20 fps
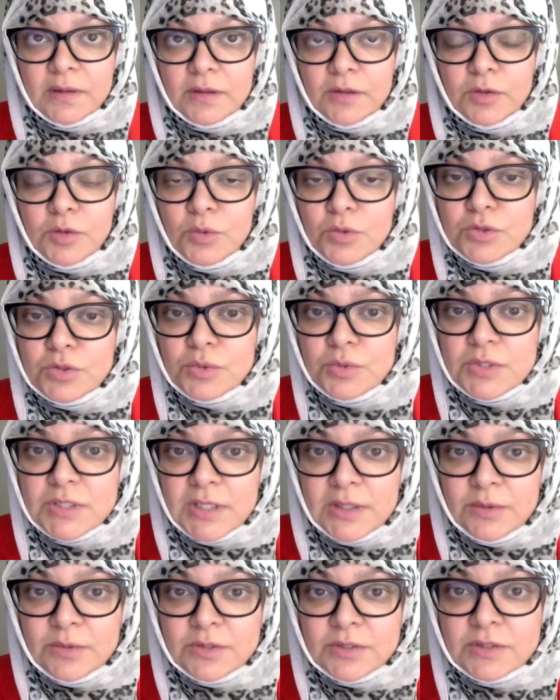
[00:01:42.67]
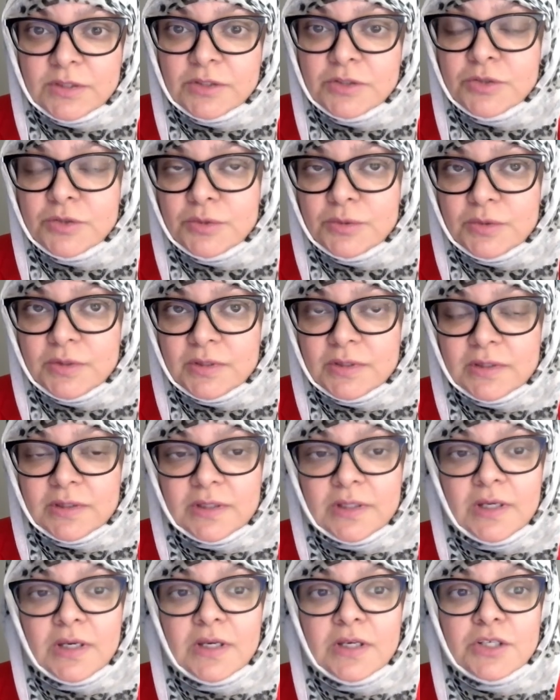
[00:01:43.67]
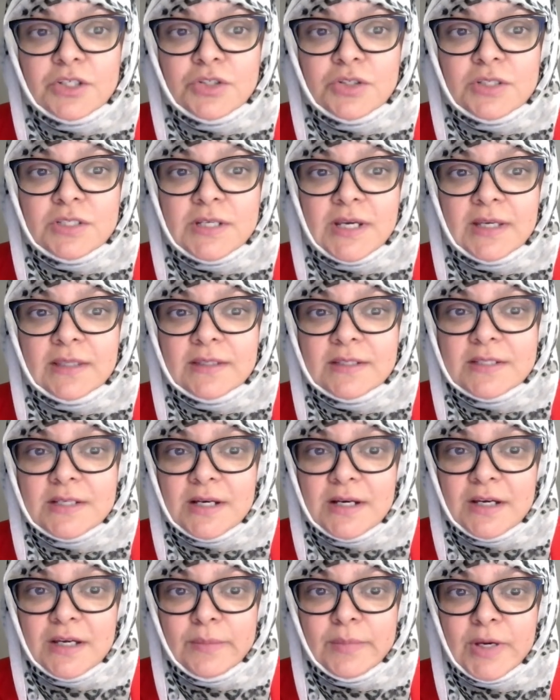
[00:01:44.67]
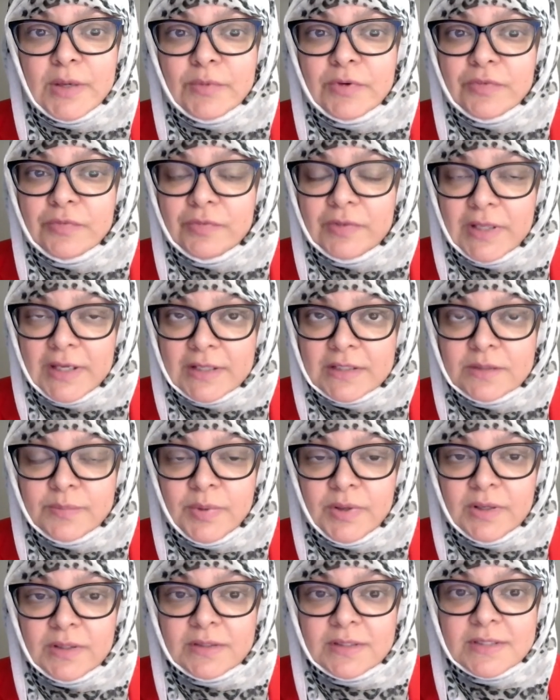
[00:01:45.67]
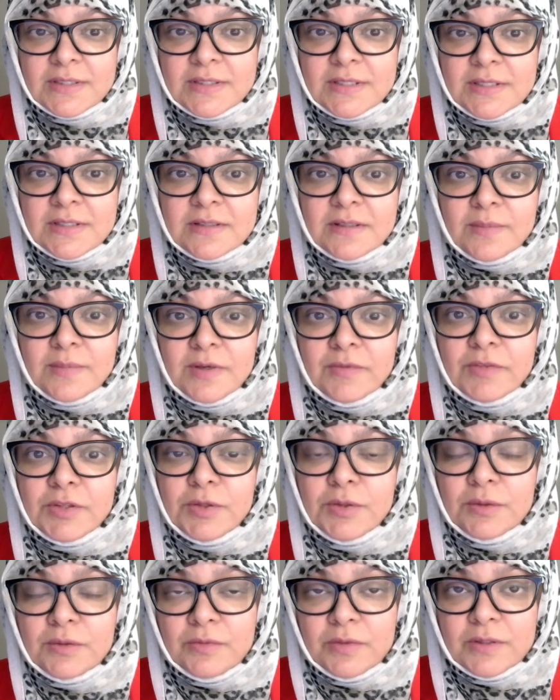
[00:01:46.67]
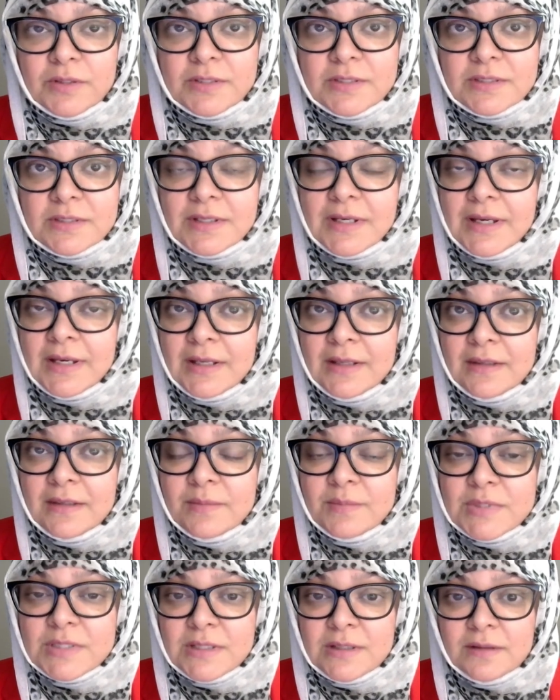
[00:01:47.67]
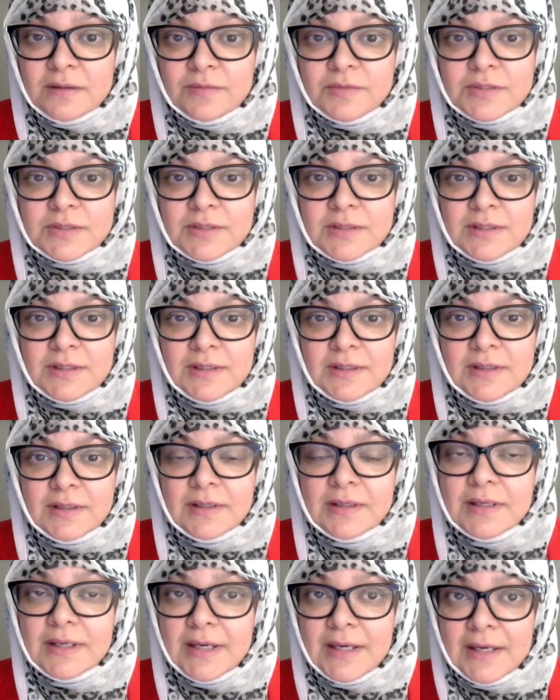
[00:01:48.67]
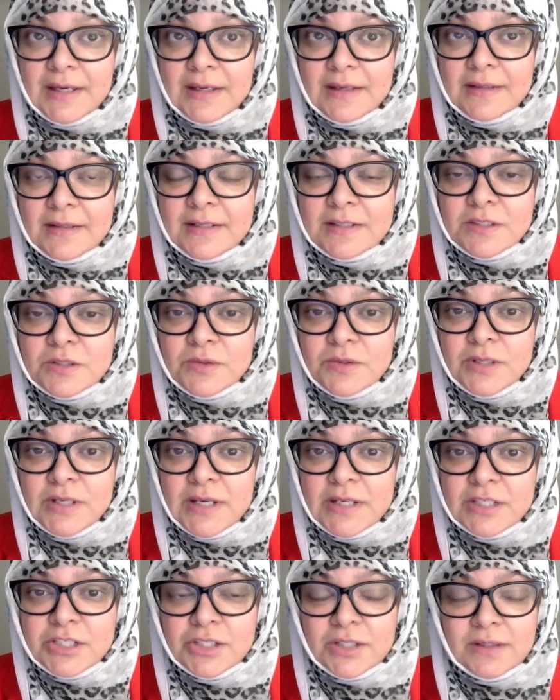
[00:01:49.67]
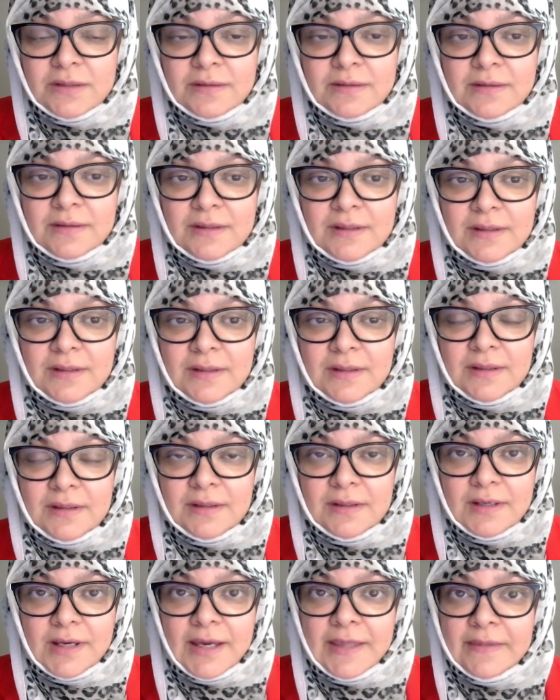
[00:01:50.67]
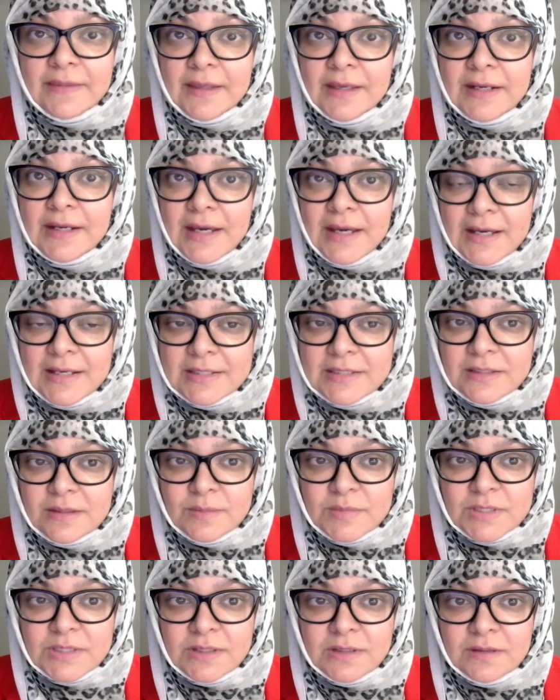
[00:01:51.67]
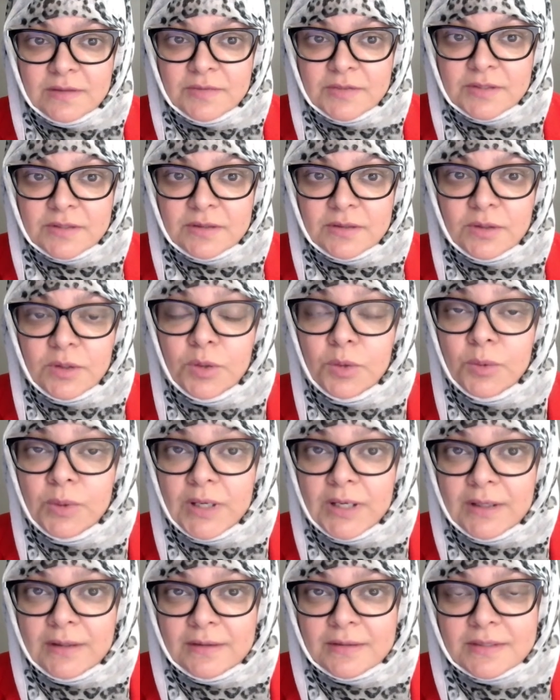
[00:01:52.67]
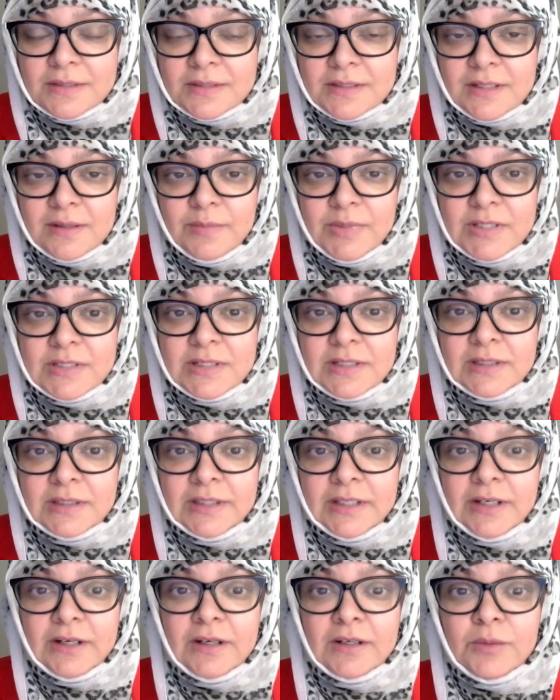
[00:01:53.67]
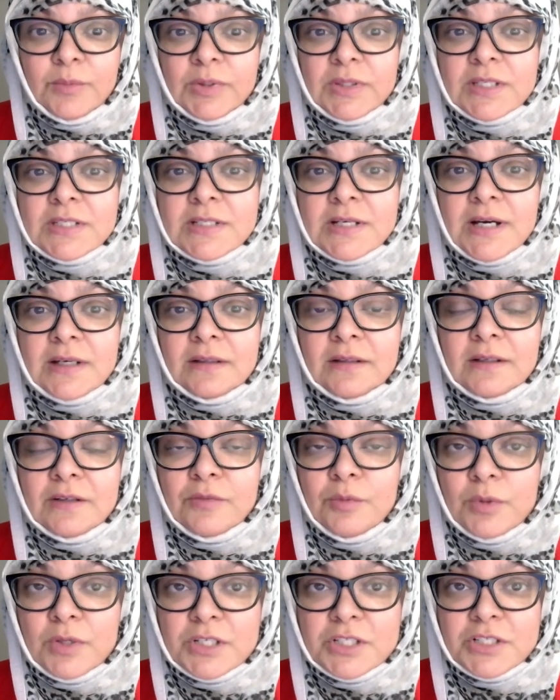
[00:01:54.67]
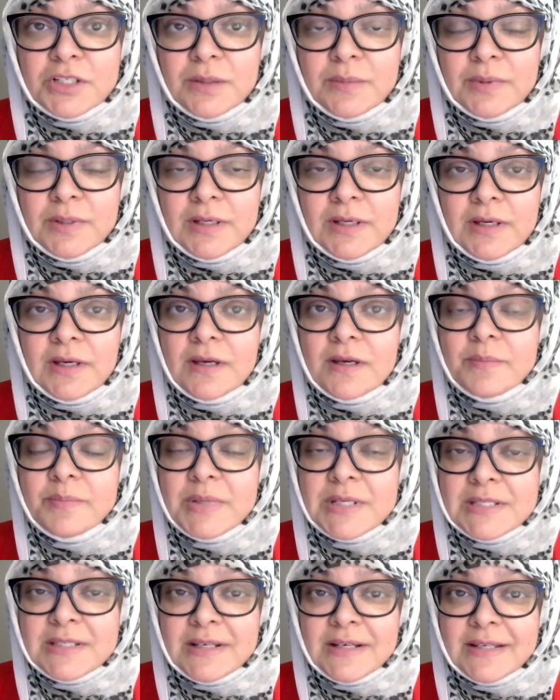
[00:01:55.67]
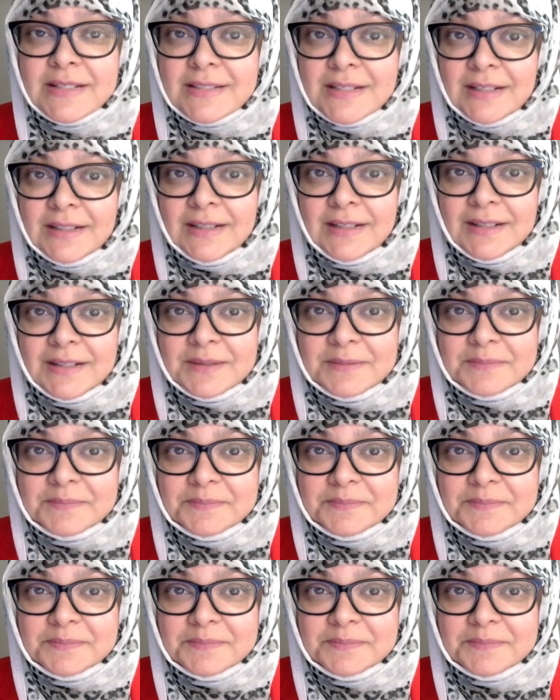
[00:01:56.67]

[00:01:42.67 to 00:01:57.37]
Those who doubt the truth should take the time and reflect upon the system of the universe and themselves and its creation, and then ask themselves who else can be declared with the title of worship besides Allah.